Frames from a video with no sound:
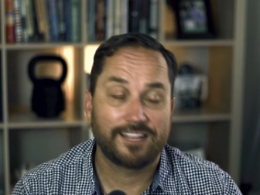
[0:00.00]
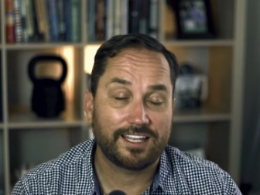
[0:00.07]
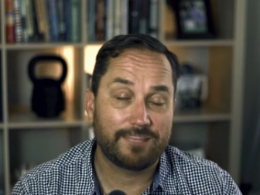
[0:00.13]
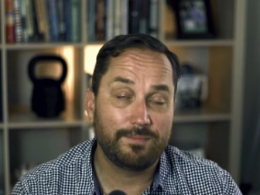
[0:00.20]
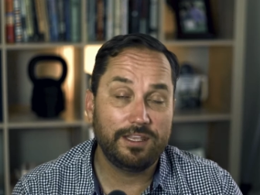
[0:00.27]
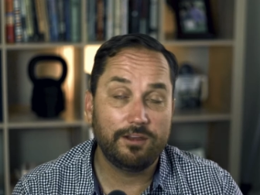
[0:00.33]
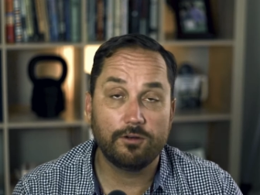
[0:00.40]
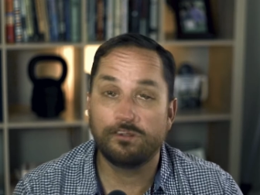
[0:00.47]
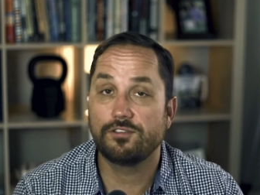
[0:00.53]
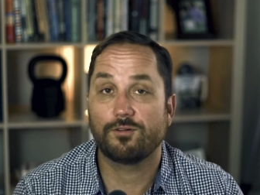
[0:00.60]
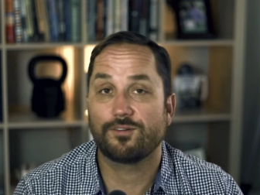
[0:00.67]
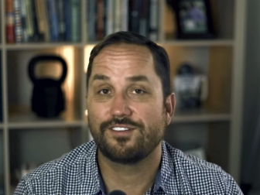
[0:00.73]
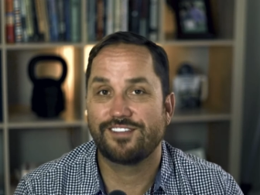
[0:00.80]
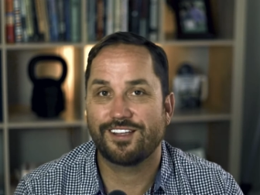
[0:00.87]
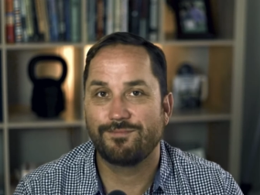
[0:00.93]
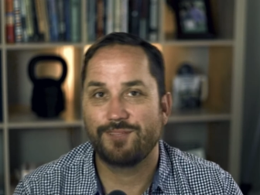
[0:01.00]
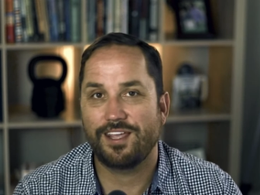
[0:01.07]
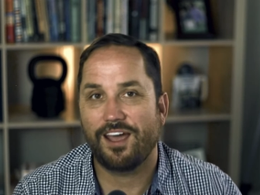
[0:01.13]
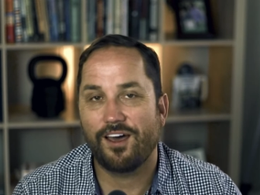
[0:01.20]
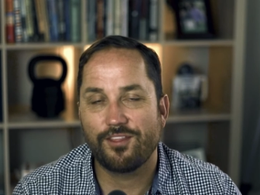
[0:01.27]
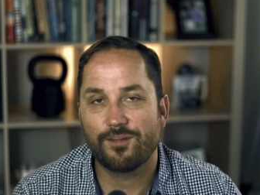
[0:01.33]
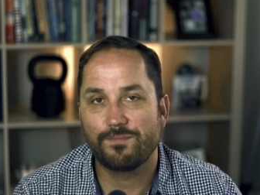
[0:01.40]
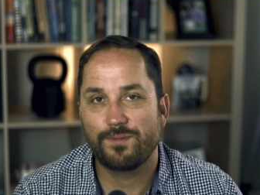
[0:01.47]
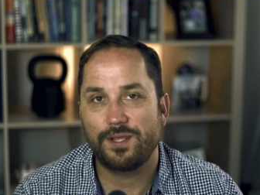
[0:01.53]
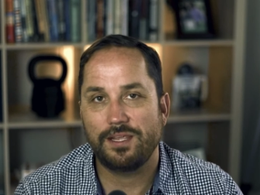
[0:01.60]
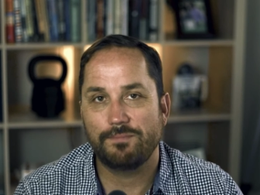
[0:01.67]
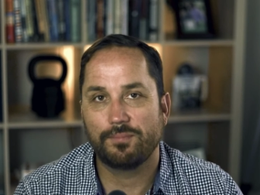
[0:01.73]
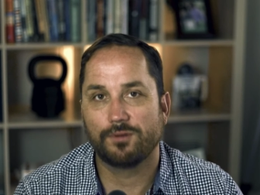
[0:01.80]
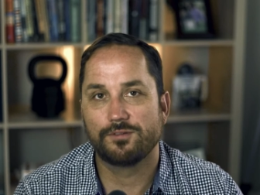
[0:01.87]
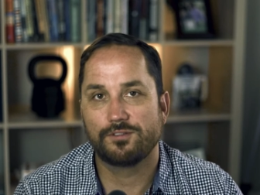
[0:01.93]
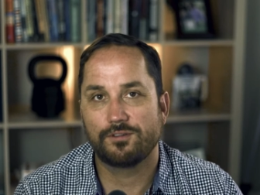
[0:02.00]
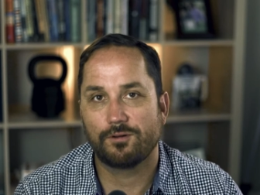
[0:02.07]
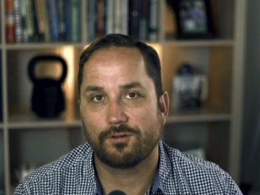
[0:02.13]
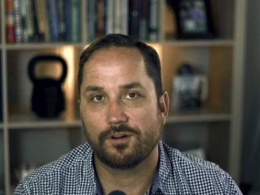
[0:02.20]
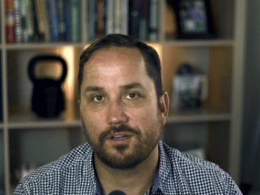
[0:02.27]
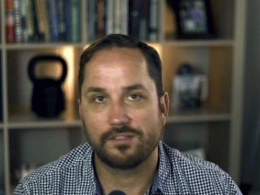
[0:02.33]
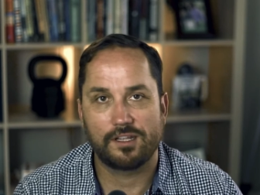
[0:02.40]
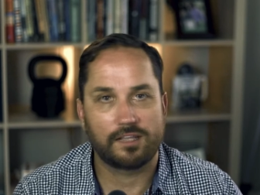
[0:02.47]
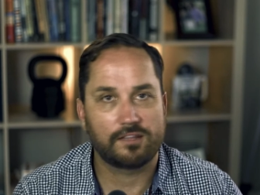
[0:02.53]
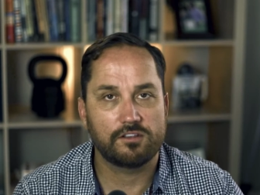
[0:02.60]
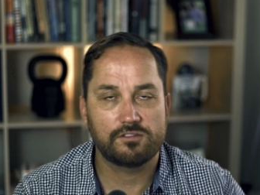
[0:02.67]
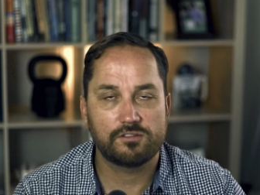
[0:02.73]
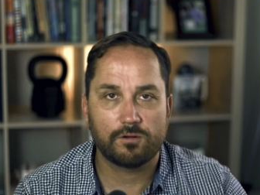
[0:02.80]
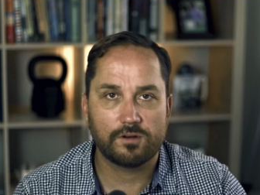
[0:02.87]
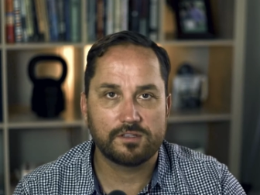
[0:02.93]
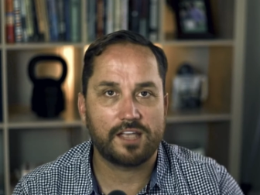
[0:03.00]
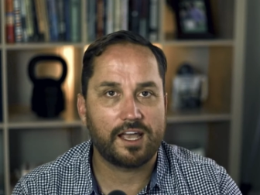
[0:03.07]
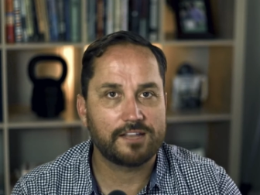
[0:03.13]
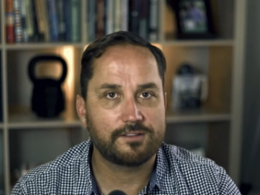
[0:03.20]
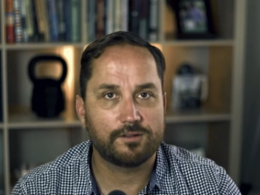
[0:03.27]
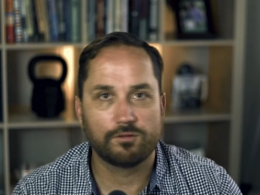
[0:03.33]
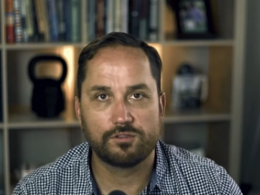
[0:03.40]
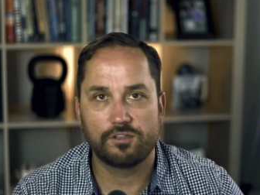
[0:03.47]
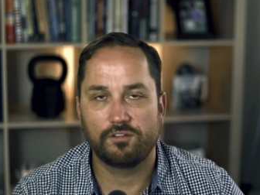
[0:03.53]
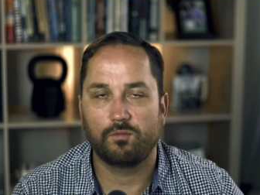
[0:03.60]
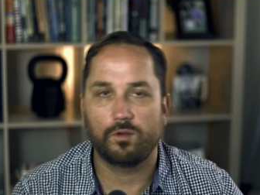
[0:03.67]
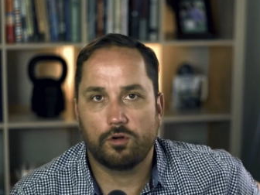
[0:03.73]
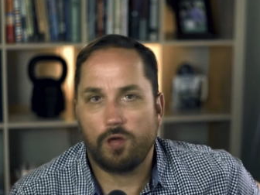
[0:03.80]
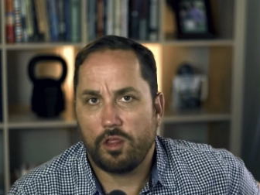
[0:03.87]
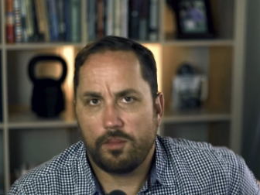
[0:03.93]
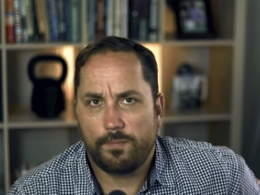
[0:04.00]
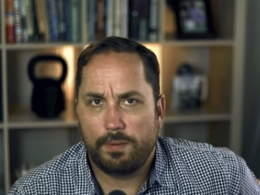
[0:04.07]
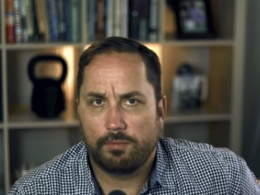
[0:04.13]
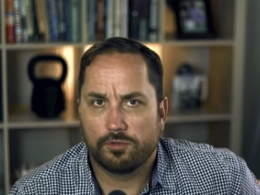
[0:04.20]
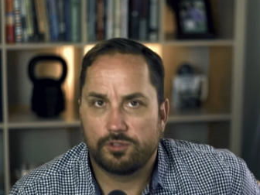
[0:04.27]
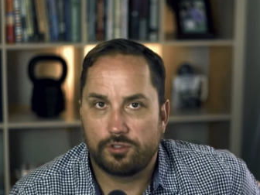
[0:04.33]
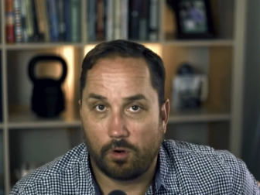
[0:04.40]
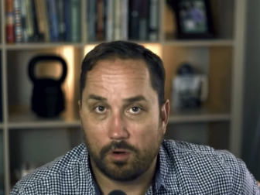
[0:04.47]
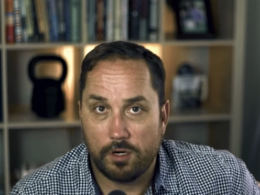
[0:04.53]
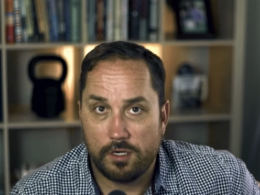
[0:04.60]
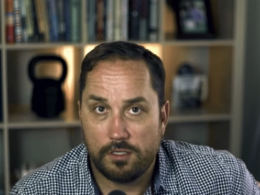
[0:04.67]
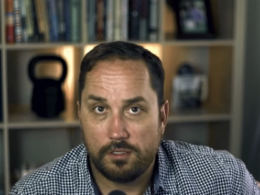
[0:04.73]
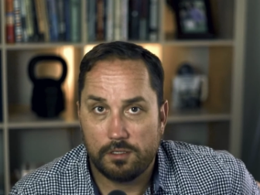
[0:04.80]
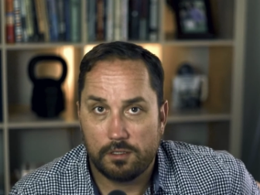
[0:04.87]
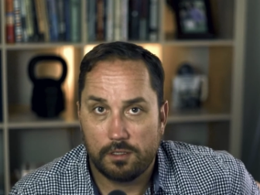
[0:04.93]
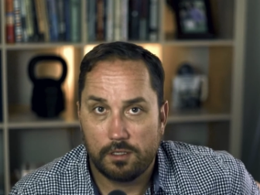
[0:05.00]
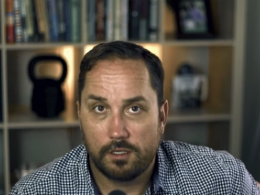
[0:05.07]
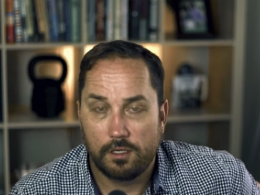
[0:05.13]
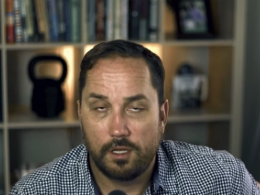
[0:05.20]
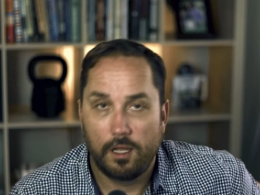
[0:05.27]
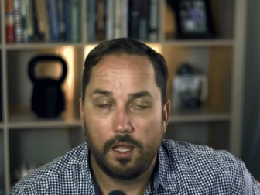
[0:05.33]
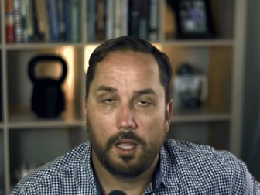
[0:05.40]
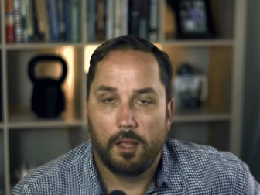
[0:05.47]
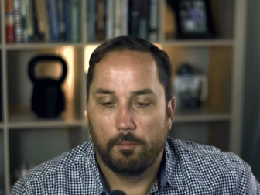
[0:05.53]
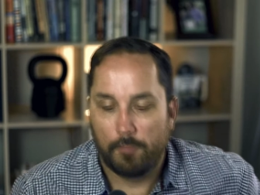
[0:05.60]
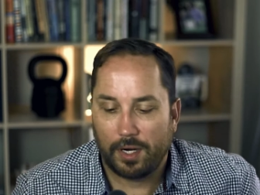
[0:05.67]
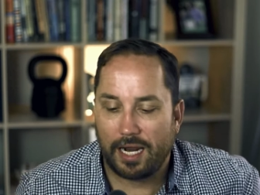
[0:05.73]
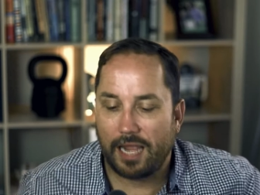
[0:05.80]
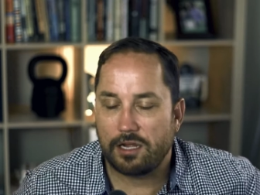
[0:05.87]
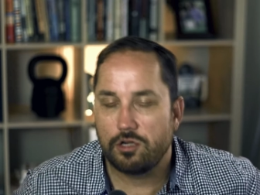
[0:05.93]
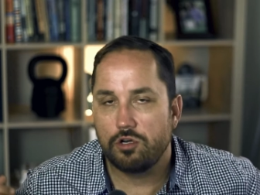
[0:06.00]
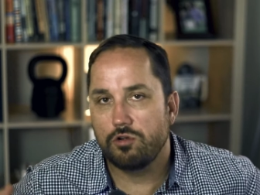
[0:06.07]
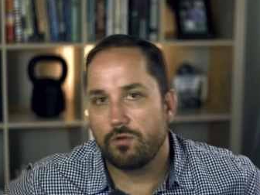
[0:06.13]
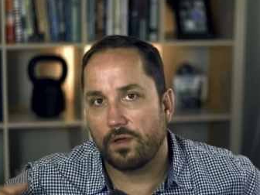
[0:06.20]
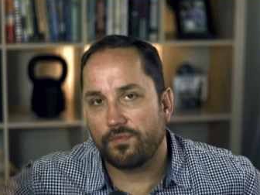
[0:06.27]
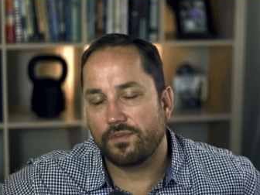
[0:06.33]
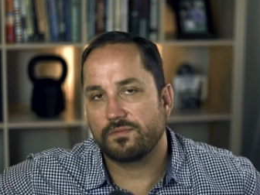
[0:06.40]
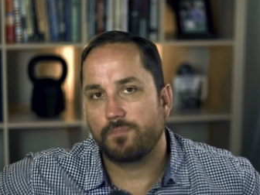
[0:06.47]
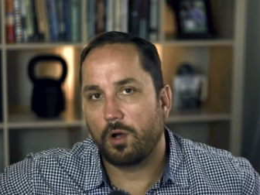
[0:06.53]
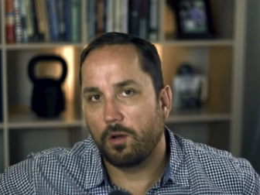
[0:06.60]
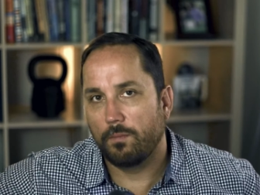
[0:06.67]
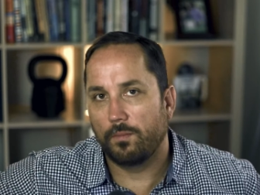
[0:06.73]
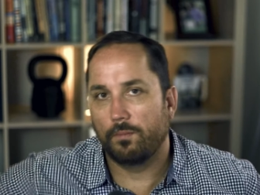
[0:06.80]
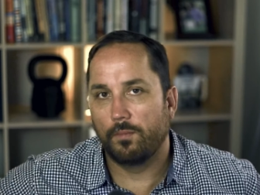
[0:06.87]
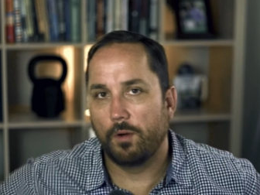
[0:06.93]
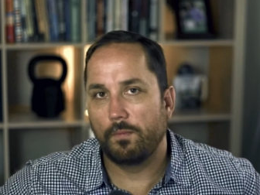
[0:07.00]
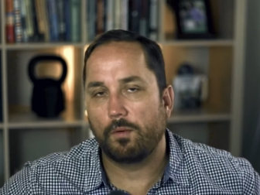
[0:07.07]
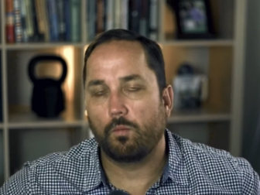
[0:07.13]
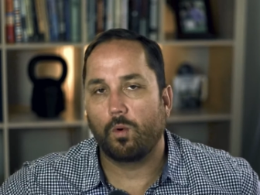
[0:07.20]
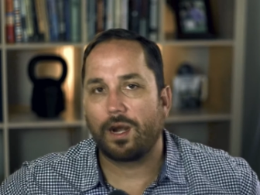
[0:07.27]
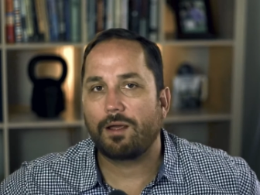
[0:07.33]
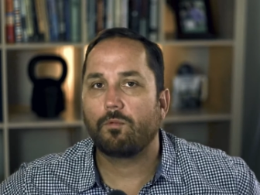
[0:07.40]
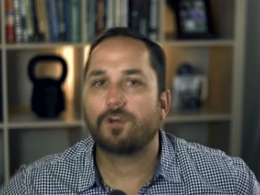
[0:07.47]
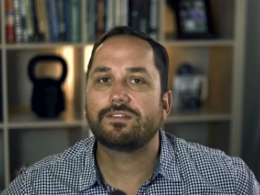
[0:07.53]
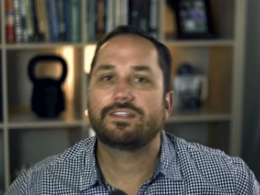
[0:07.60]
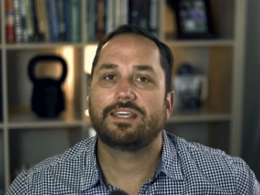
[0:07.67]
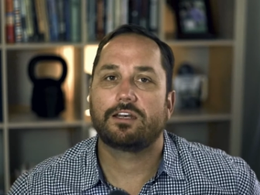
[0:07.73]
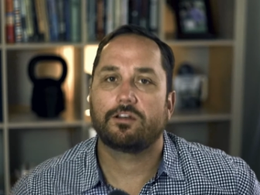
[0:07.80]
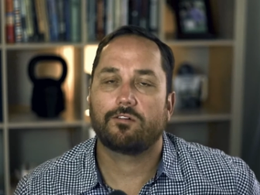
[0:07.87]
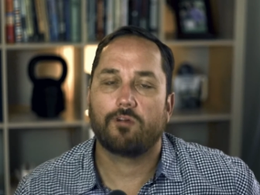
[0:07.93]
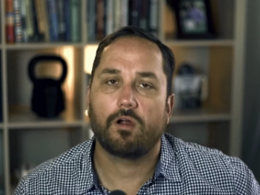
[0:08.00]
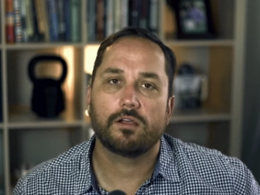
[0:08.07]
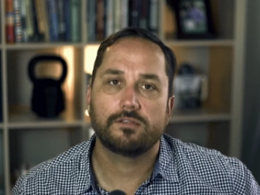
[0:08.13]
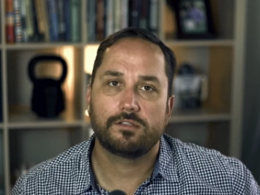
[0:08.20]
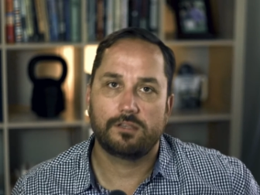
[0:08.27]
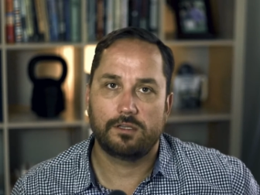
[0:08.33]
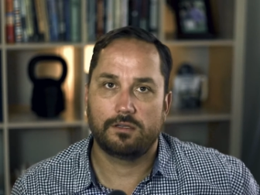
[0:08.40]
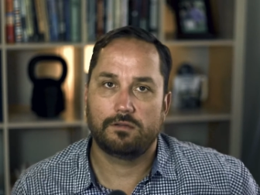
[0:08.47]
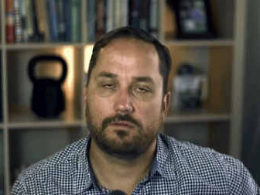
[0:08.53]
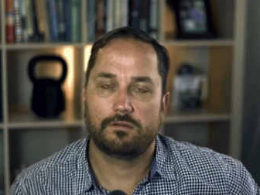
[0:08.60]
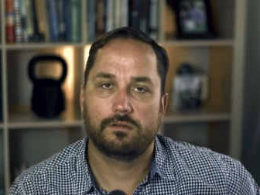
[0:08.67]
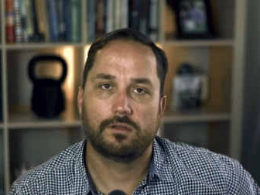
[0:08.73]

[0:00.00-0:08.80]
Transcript: They can be your stories. They can be other people's stories. Like the stories I told you, they're other people's stories. But I knew at this moment what I wanted to get across to you.